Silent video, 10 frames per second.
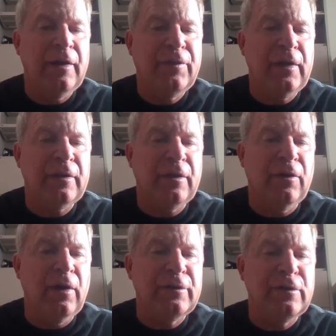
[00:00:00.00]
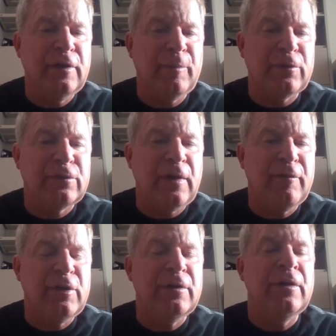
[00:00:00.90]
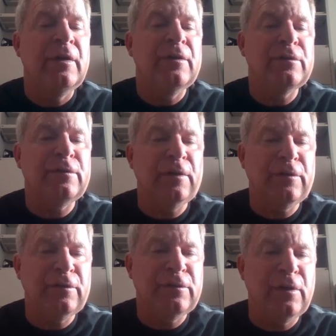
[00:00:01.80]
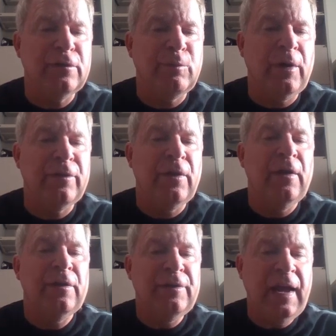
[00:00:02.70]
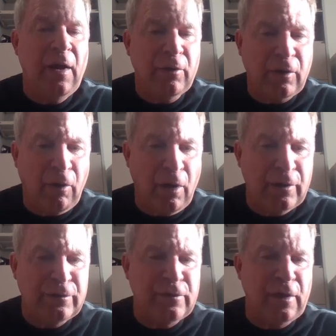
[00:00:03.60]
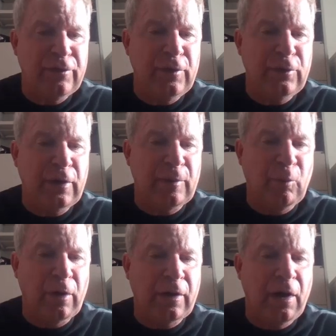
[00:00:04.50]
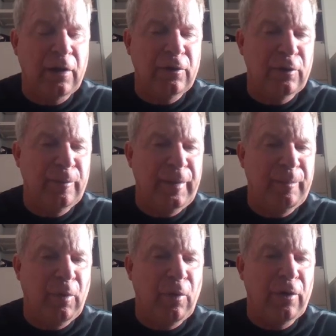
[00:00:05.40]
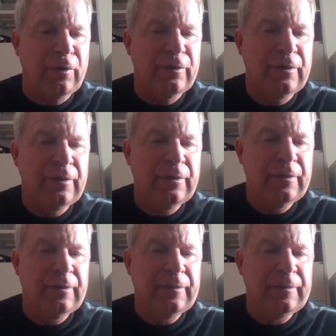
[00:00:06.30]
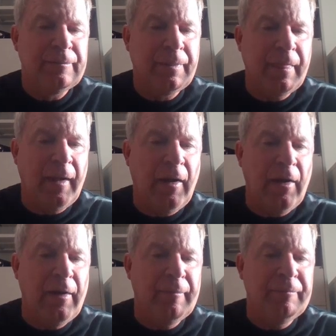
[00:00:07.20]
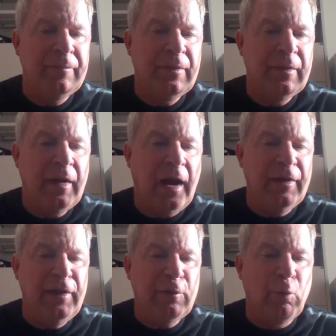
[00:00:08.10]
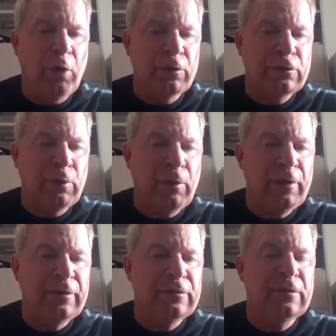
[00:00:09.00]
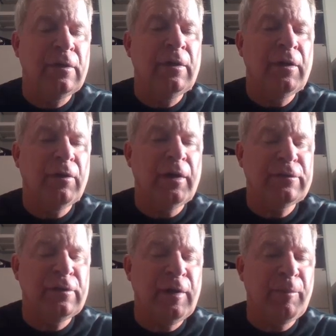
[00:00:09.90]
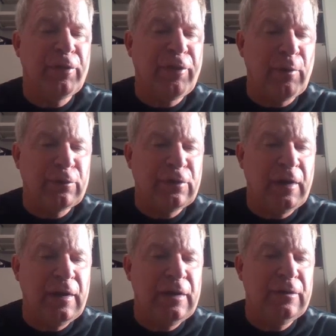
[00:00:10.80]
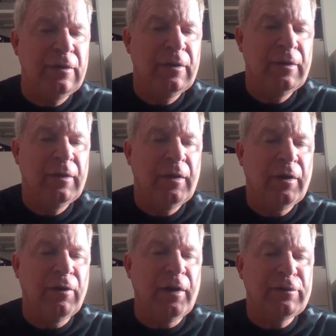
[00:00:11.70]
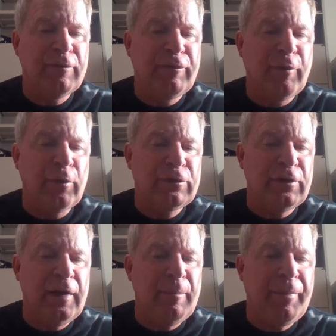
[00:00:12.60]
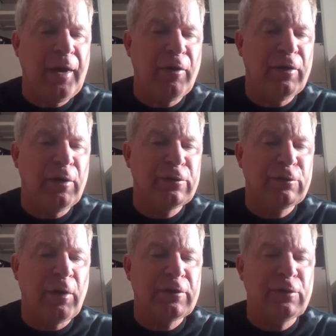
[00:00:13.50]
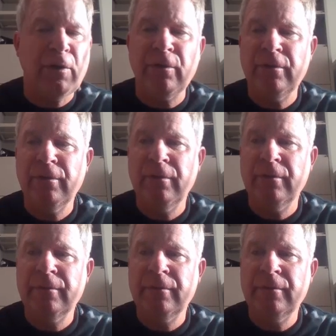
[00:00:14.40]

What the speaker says: I think lesson number 7, sentences with noun clauses, I think you can work on a little bit more. I think word choice, lesson number 13, lesson 14, parallel structure.